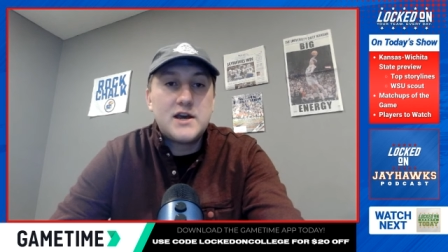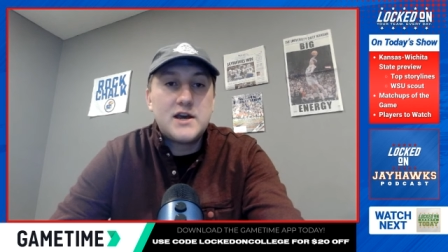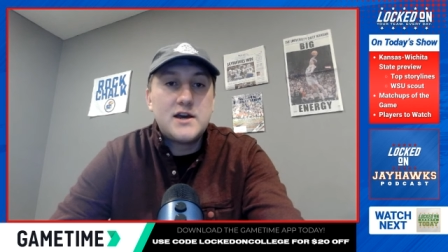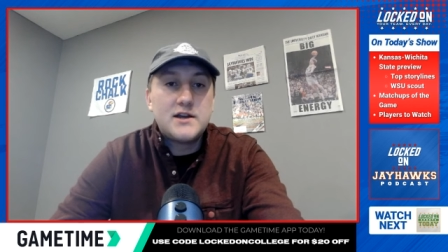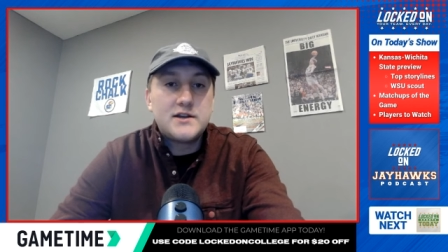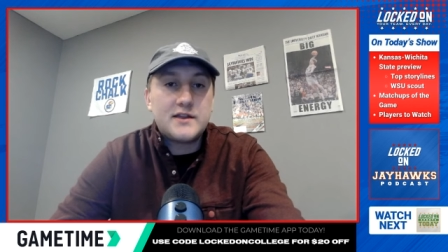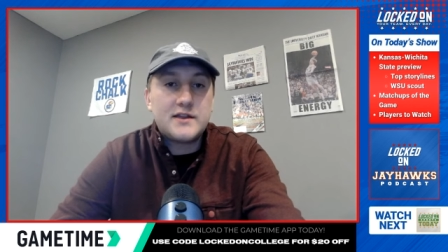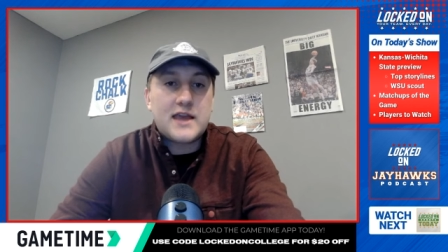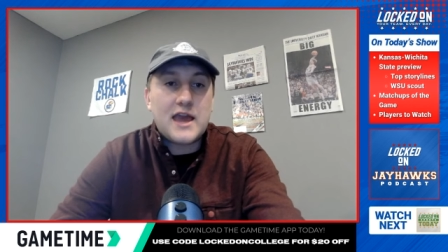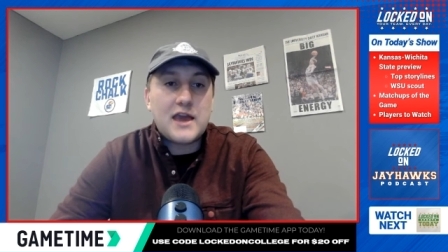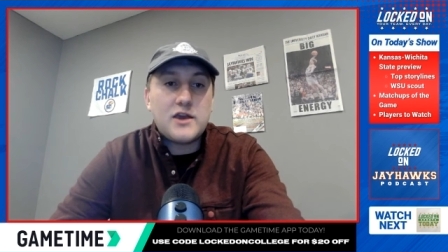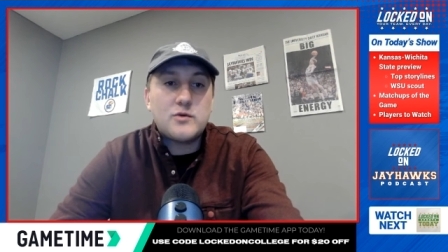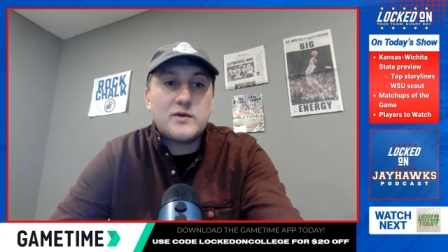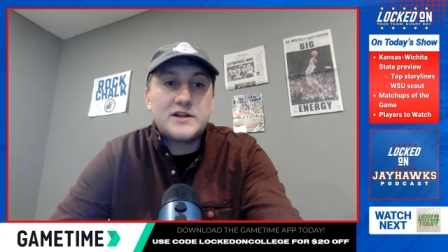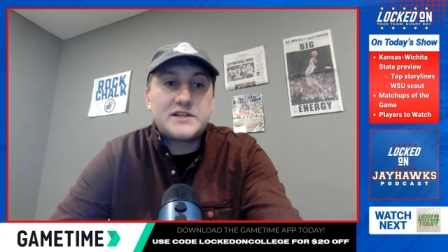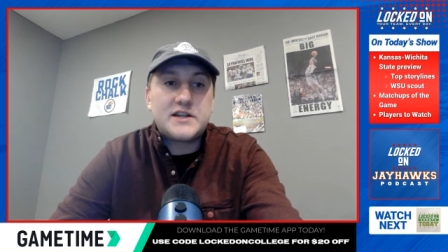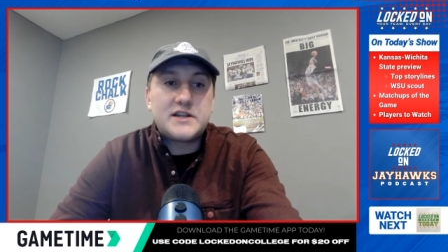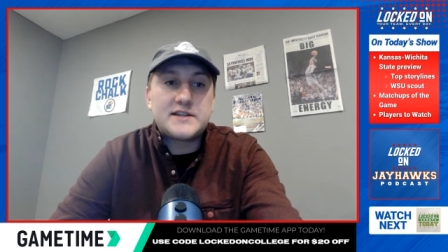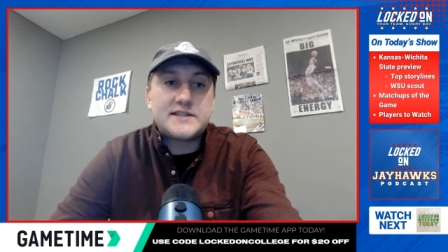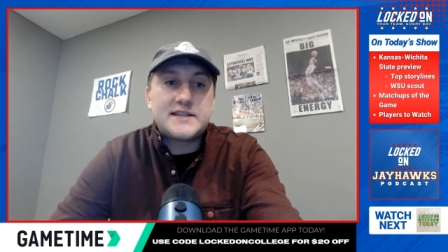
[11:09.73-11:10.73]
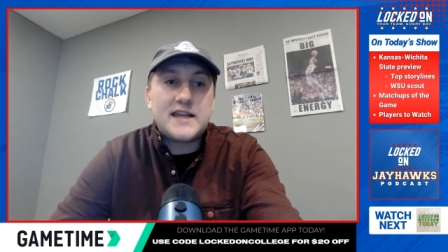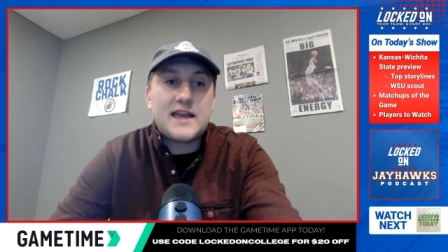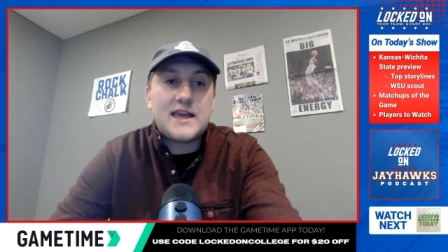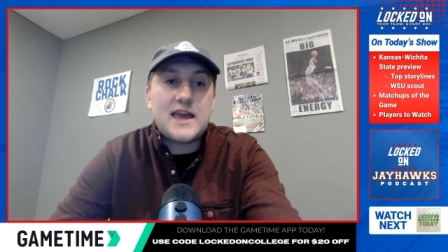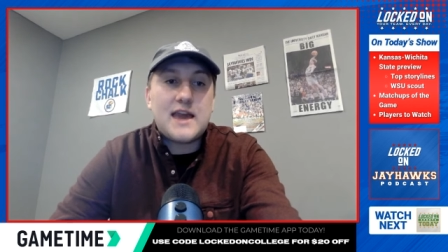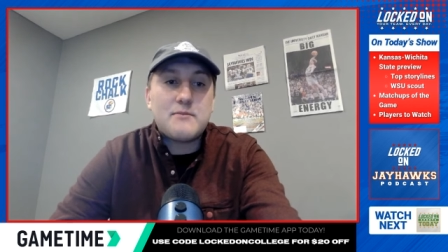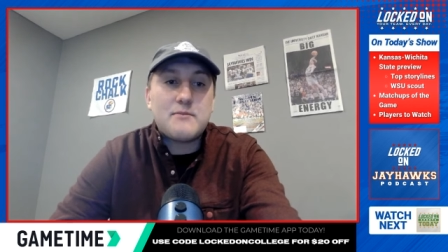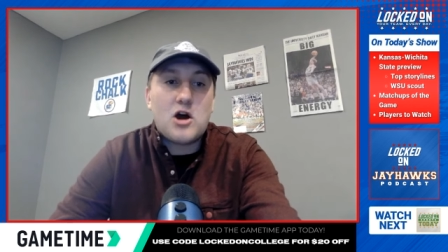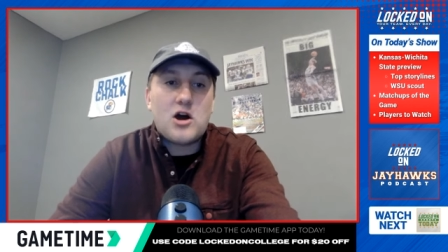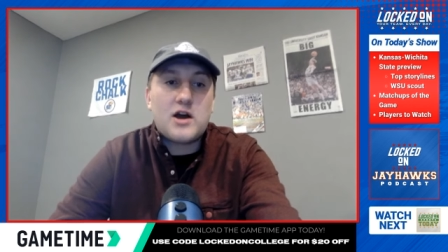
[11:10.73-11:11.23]
to the KU Wichita State
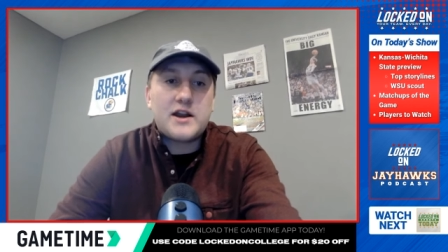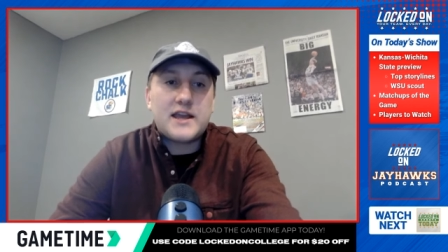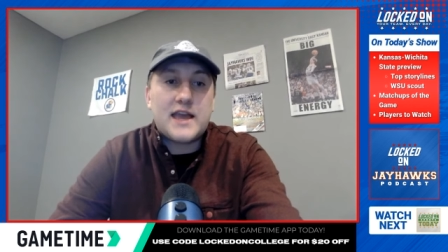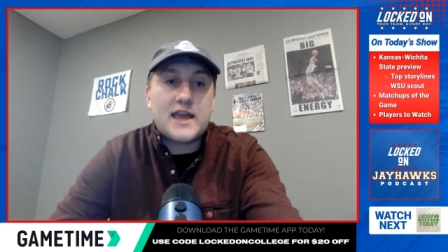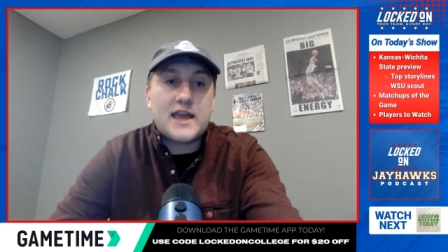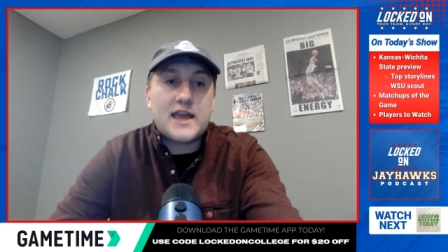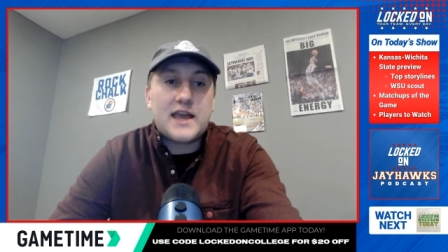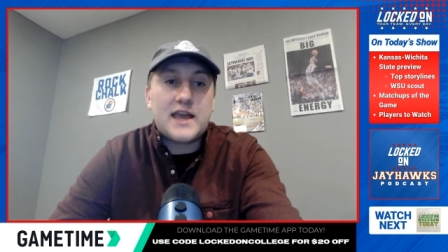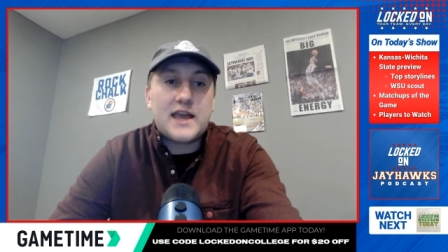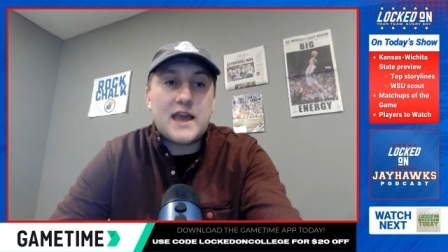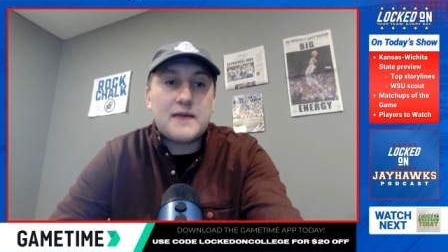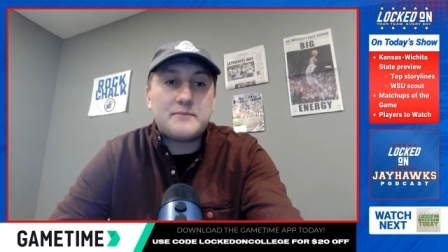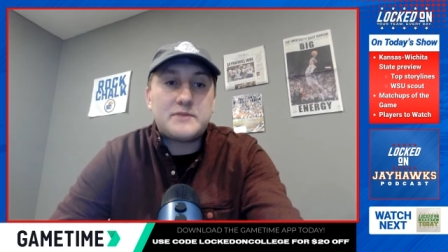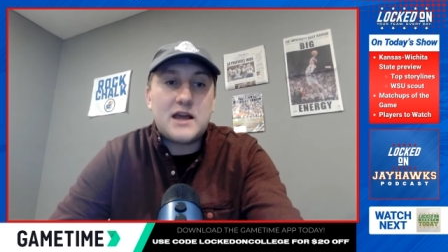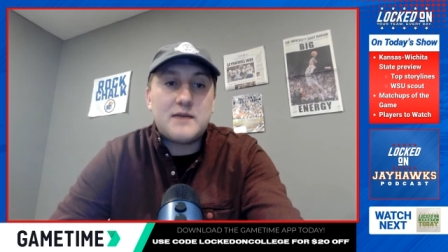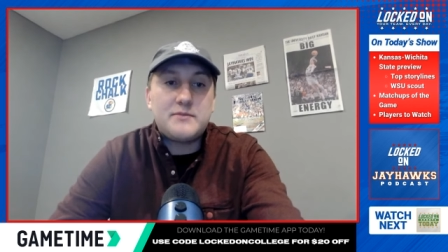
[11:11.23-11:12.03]
game on game time.